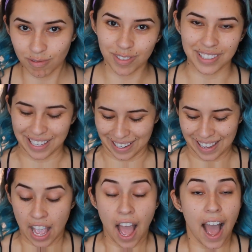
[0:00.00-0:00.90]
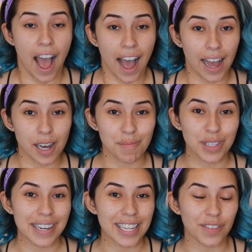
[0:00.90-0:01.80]
just kidding.
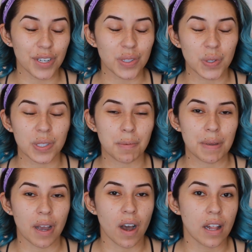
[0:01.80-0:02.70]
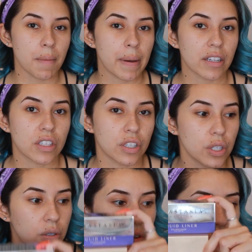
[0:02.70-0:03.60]
Today's video is going to be all about the new